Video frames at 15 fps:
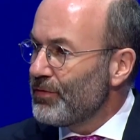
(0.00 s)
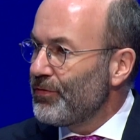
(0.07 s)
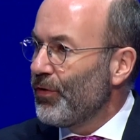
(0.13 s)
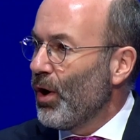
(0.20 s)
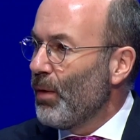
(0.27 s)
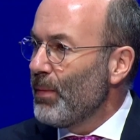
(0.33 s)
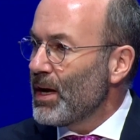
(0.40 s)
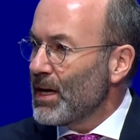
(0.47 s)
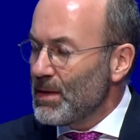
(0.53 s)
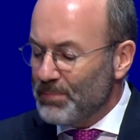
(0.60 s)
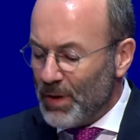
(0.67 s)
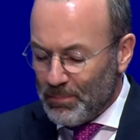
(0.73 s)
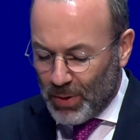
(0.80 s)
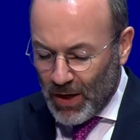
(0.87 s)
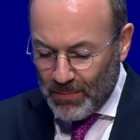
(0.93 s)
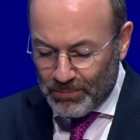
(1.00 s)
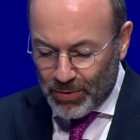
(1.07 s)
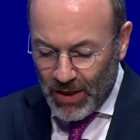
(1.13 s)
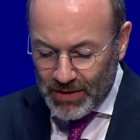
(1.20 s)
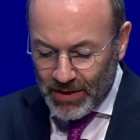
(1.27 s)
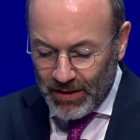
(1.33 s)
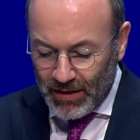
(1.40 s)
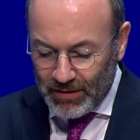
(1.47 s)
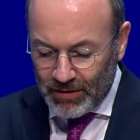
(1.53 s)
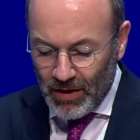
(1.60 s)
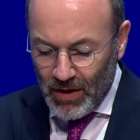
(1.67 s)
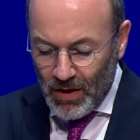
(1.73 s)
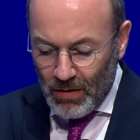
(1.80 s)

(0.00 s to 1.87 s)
former EPP president,